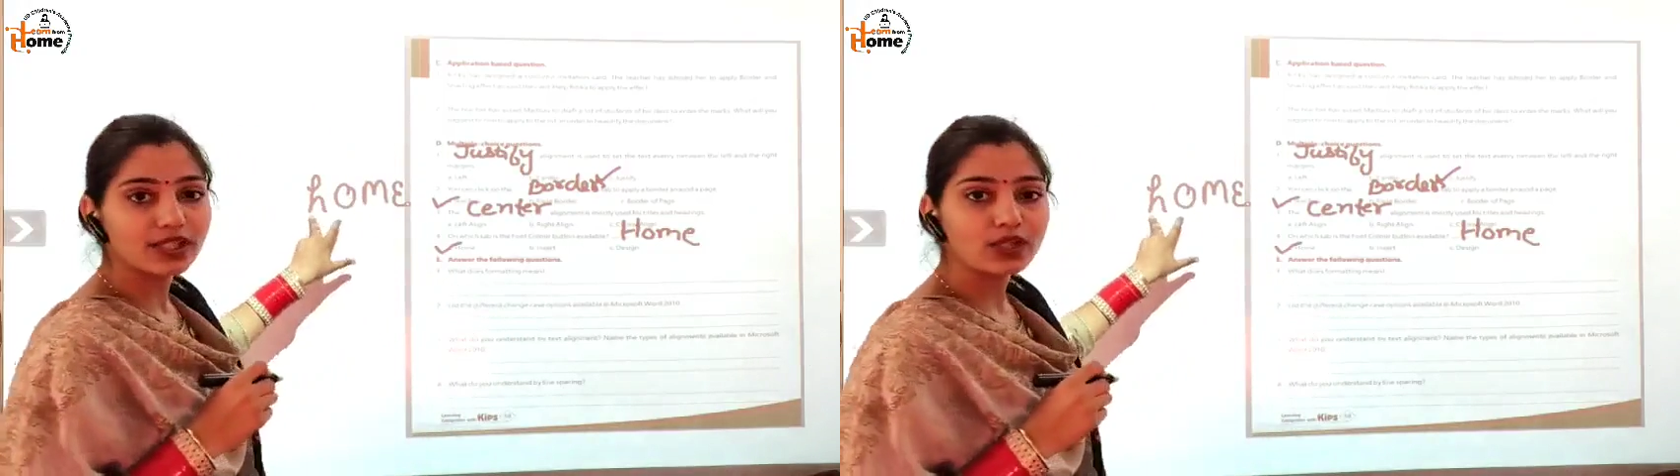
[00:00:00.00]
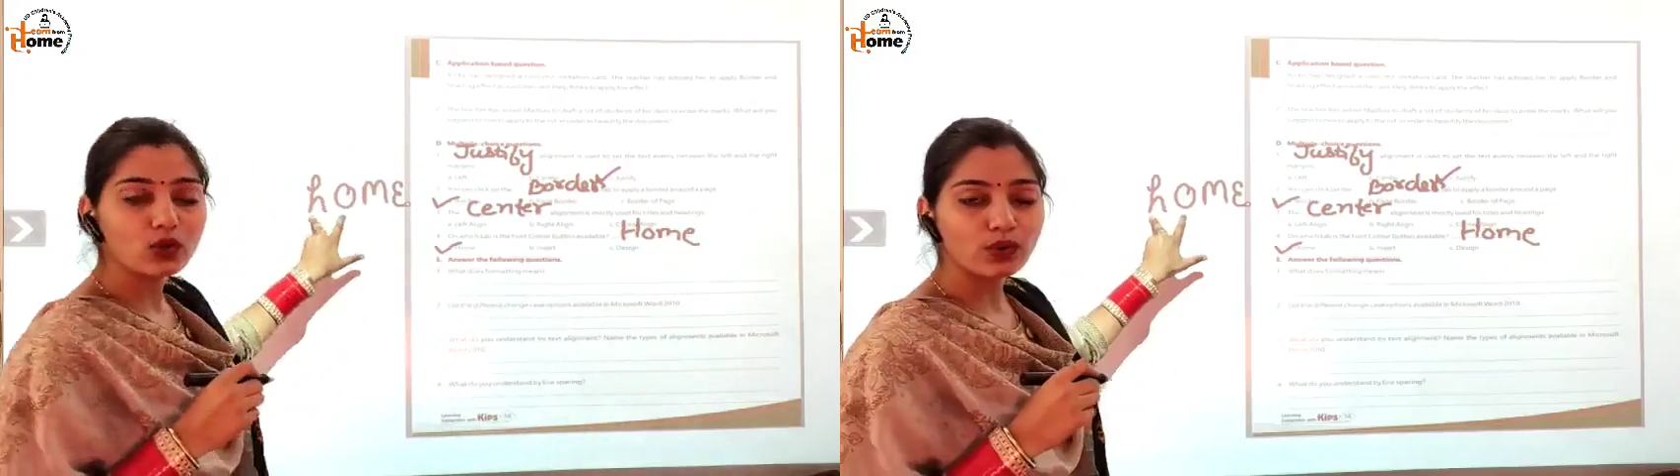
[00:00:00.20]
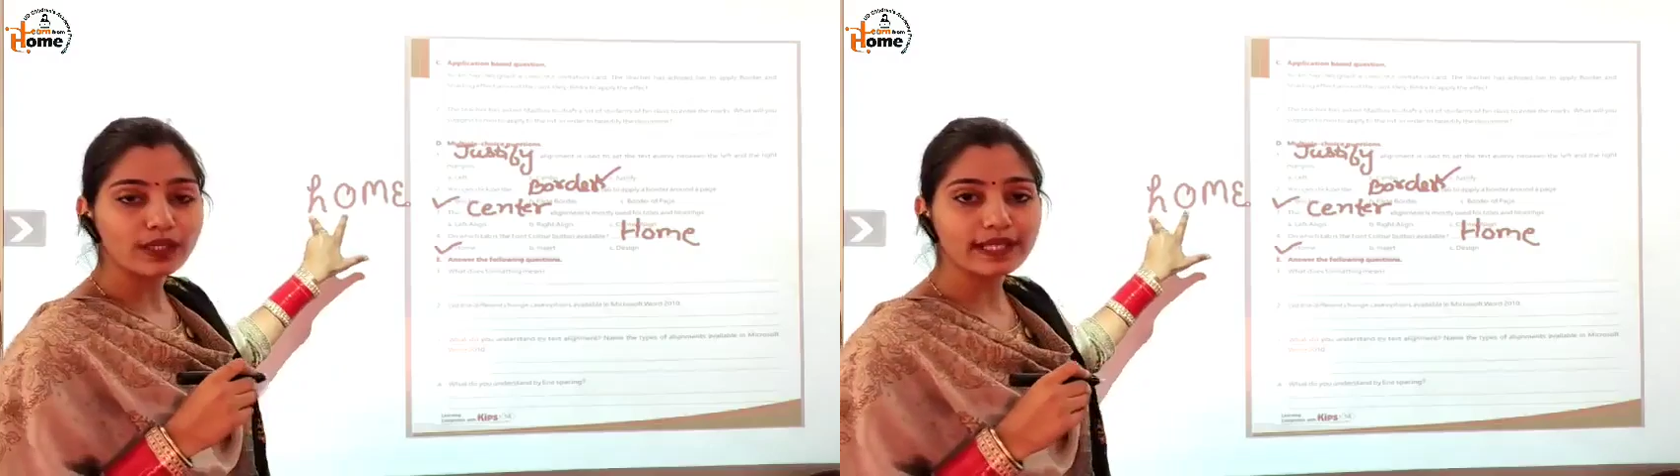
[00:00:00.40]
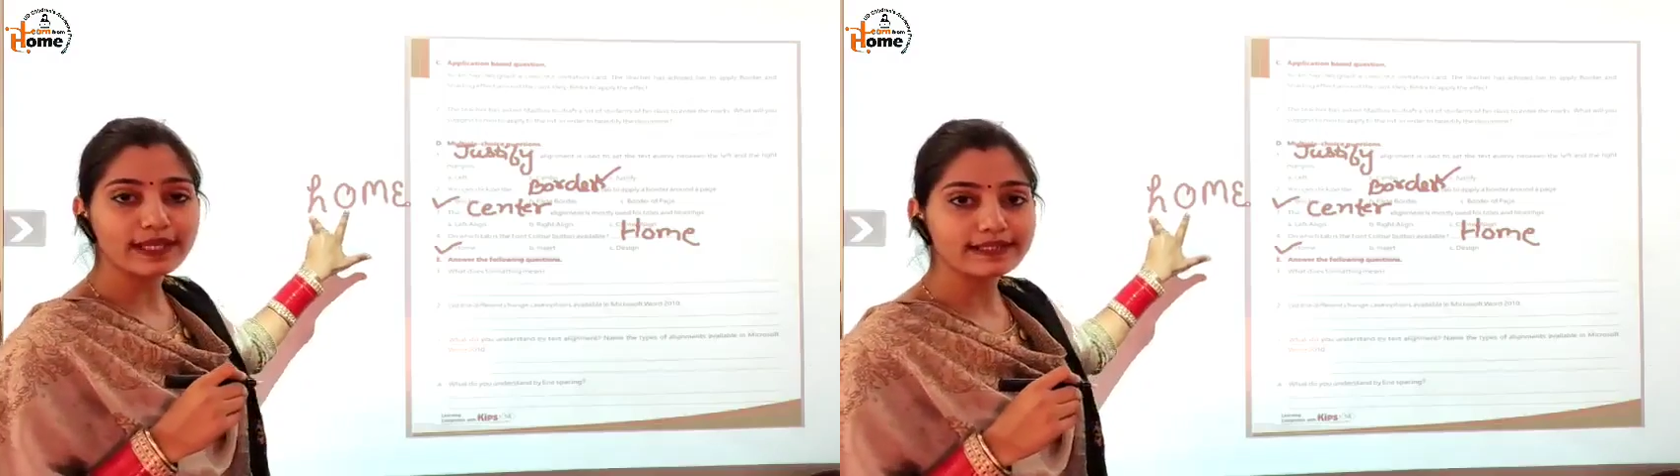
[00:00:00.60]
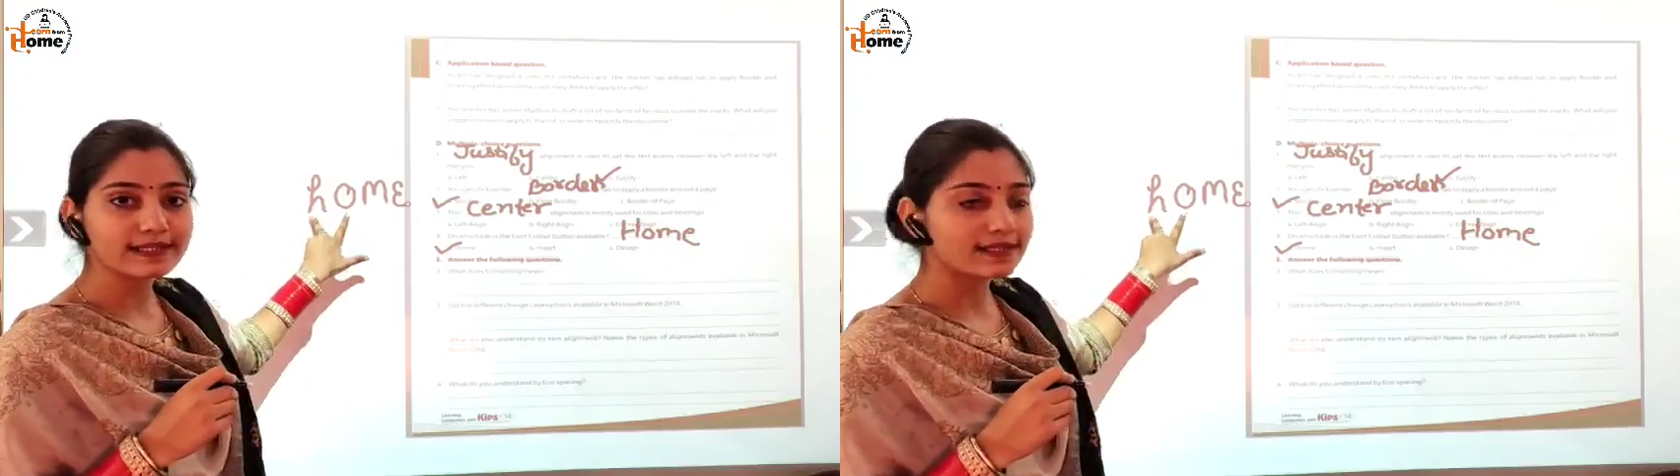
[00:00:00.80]
in
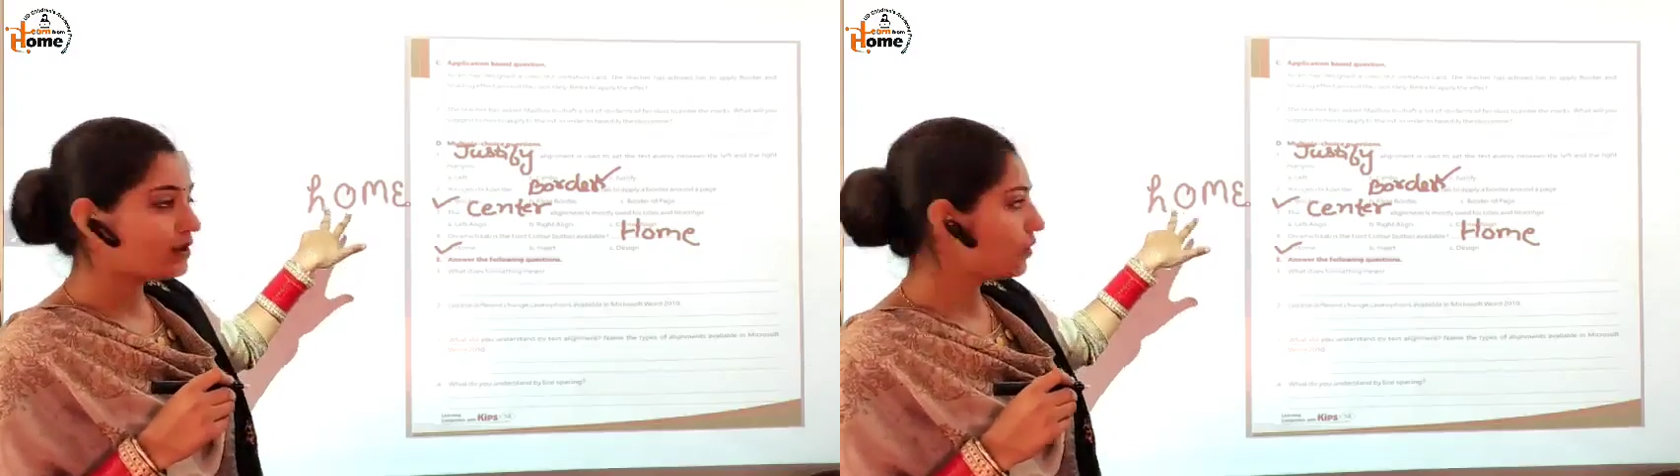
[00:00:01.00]
lowercase,